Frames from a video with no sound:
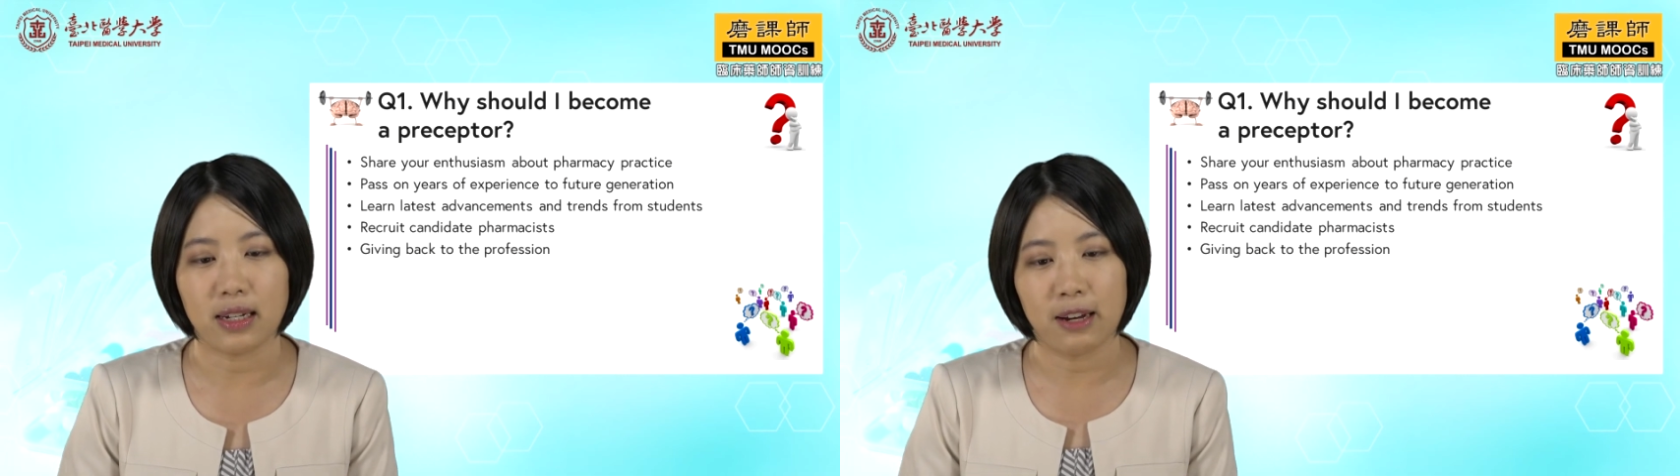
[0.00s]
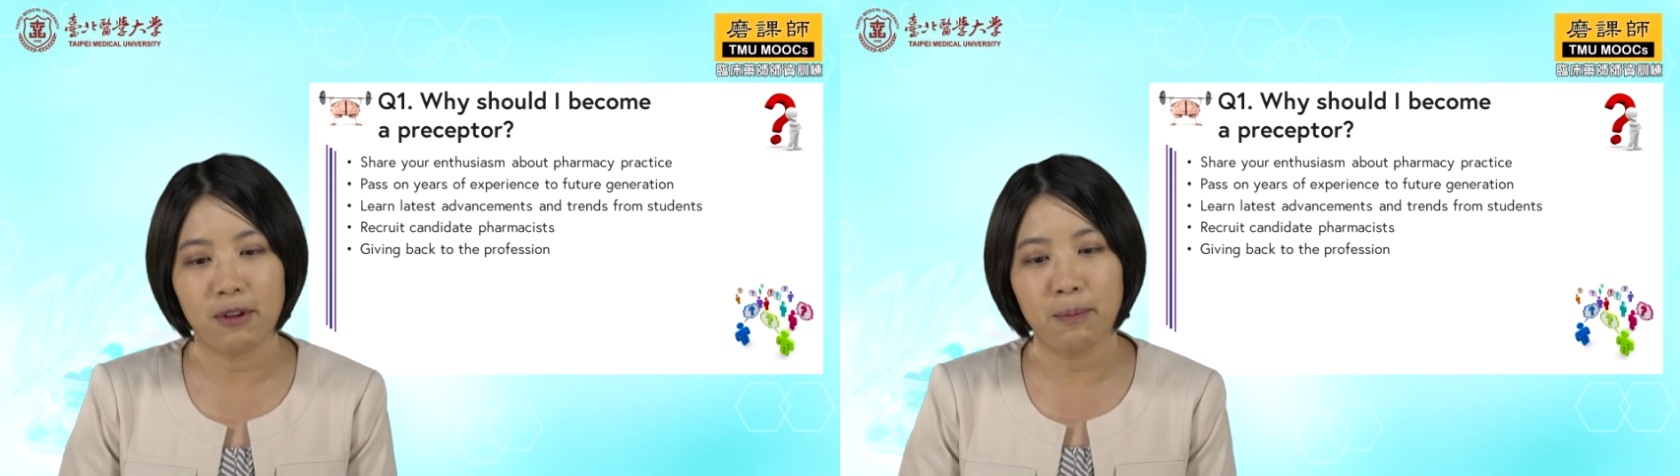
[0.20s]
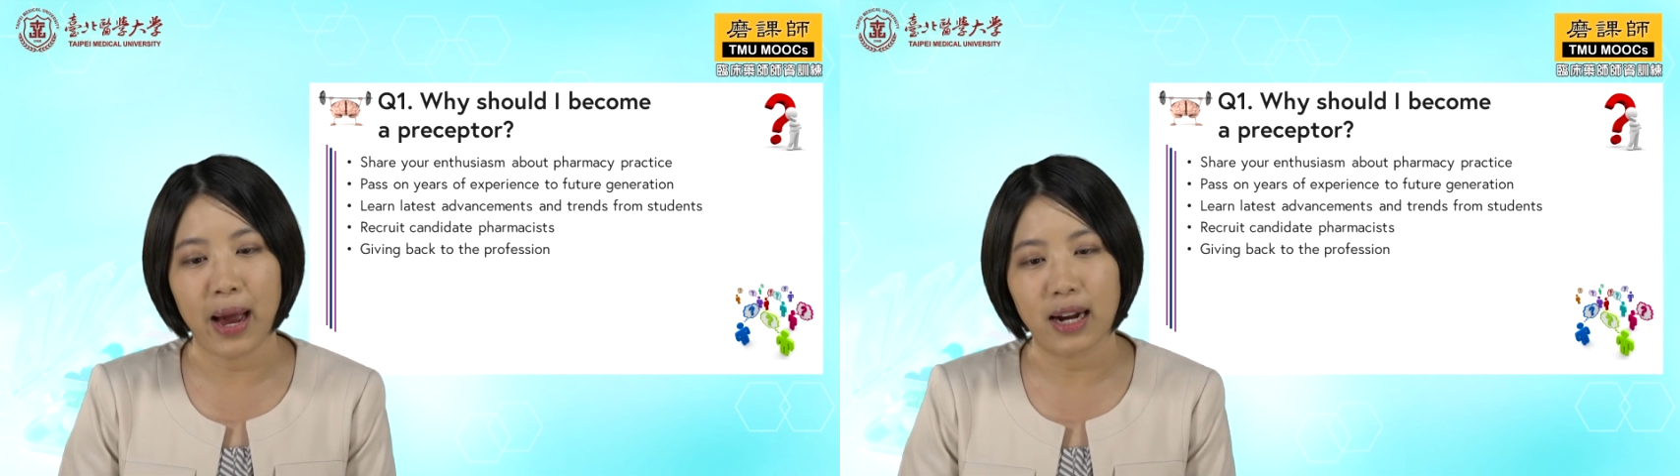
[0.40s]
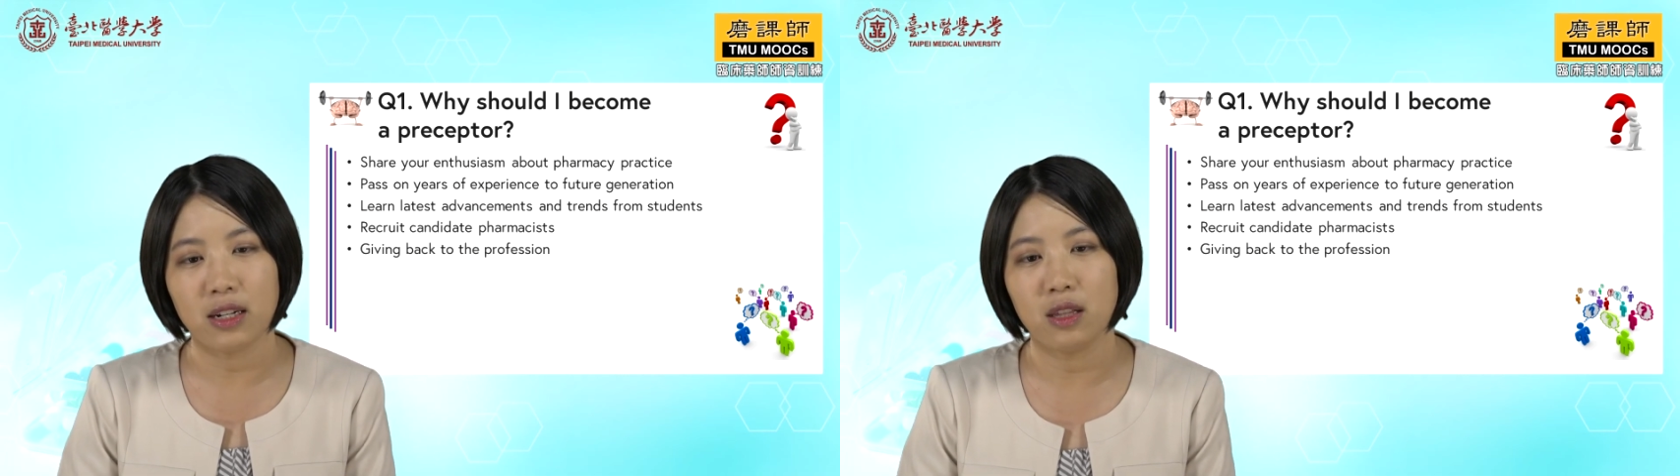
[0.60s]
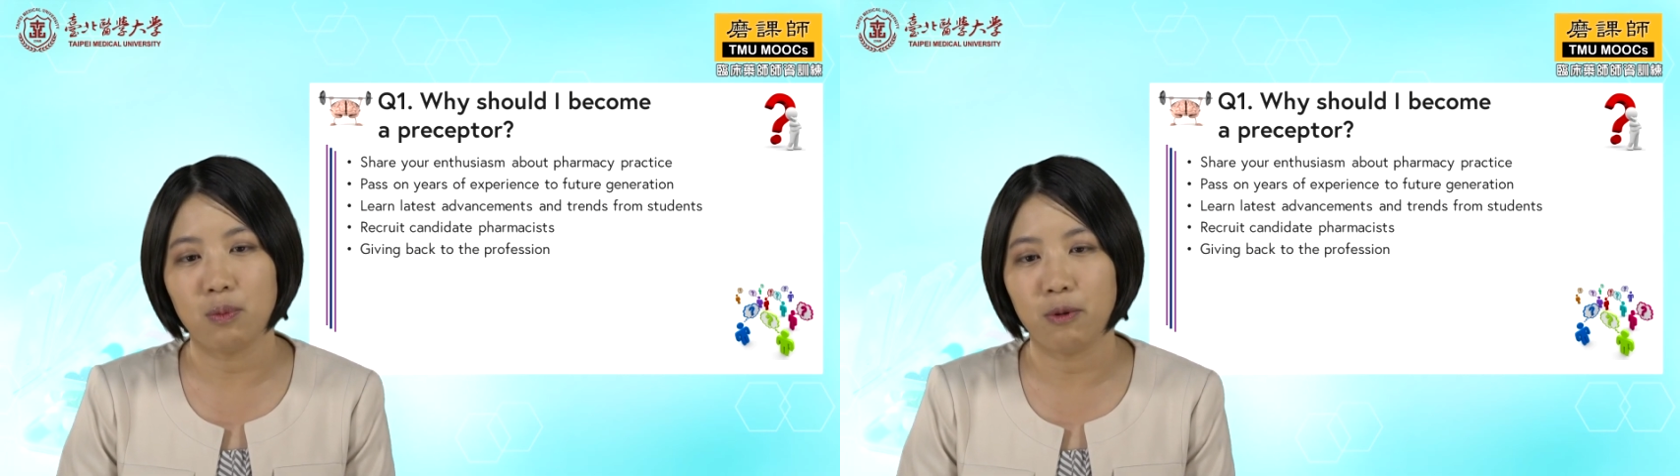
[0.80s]
giving back
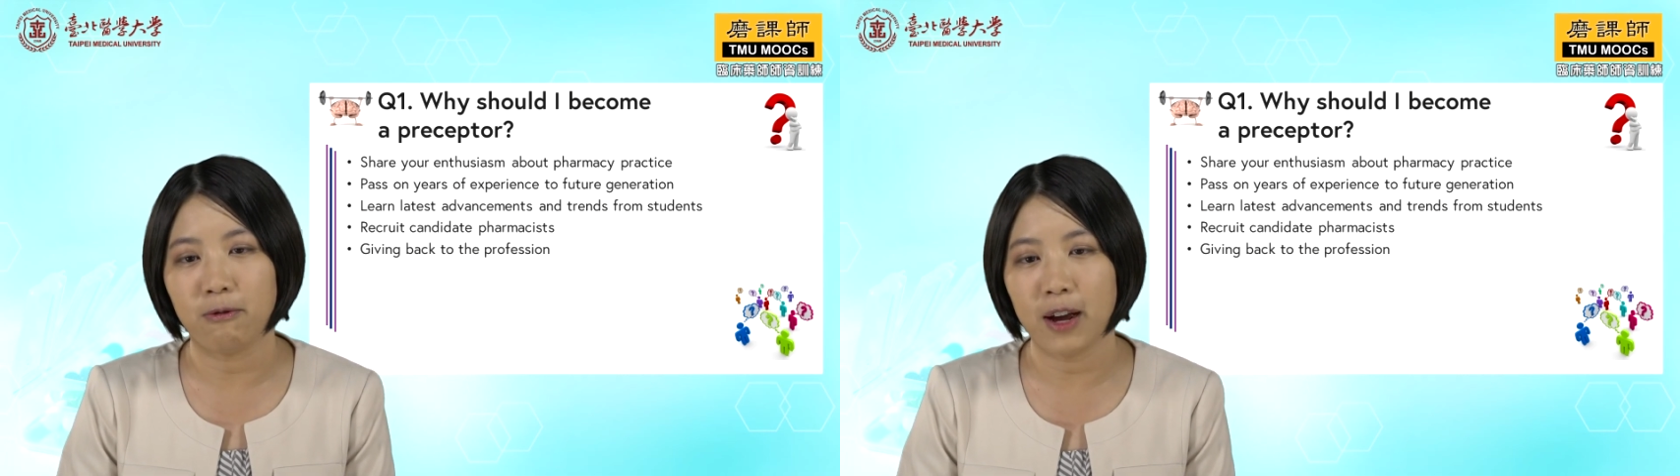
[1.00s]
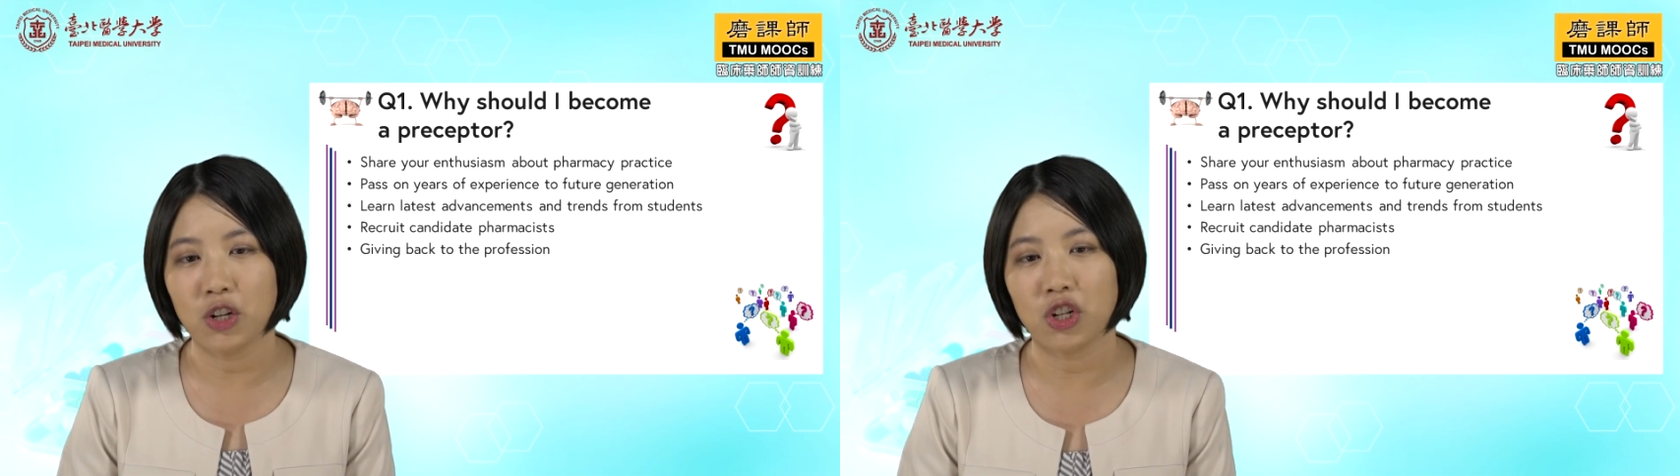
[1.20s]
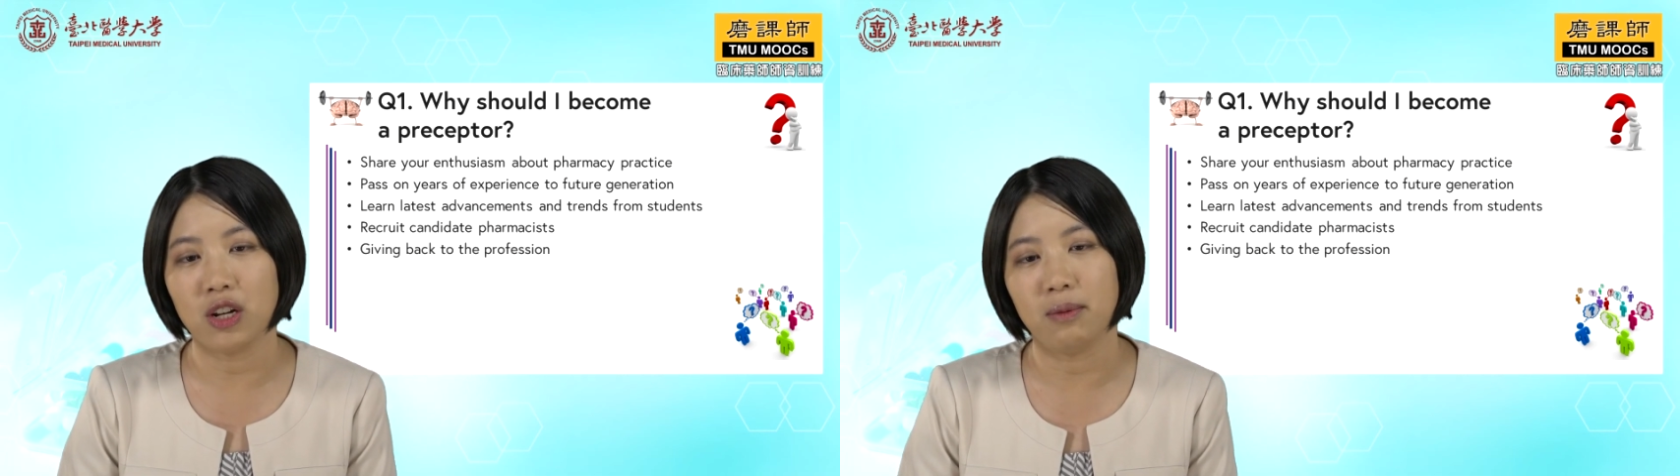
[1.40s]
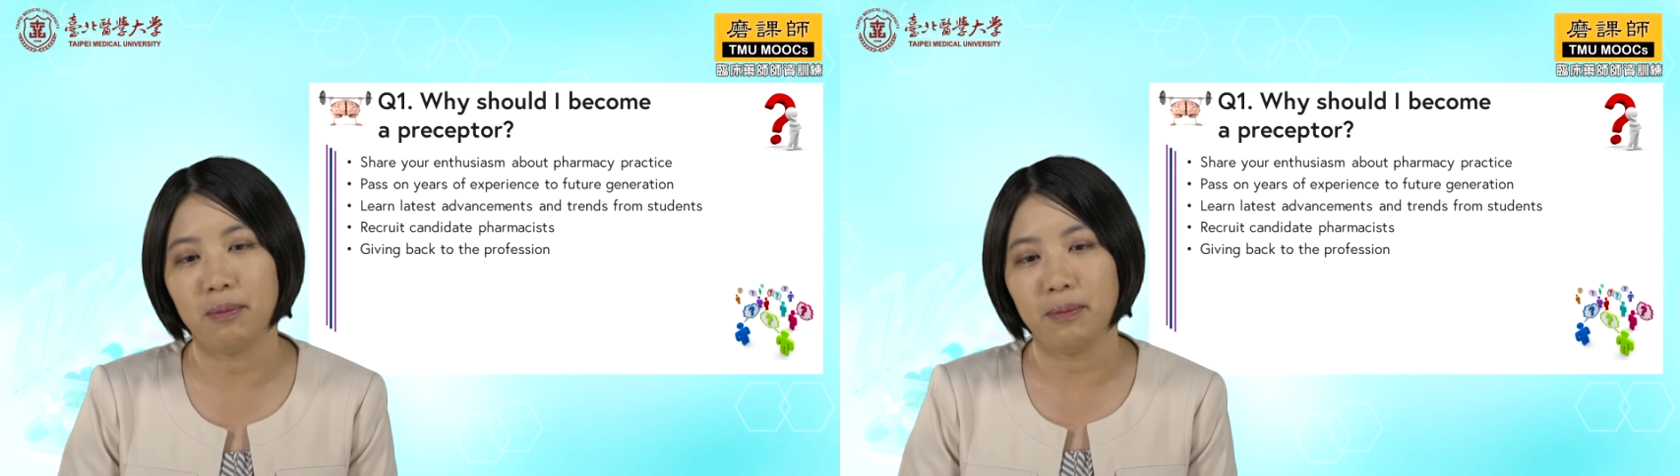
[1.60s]
to the profession